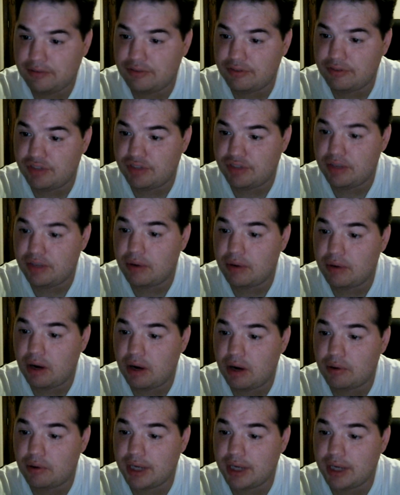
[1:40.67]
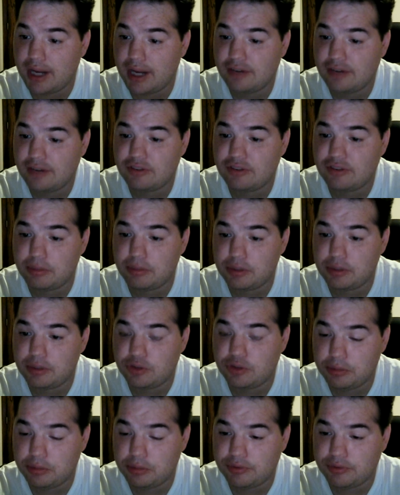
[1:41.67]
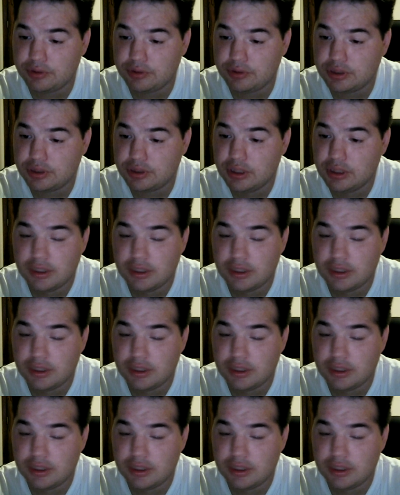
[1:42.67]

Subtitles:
15 raw organic superfoods,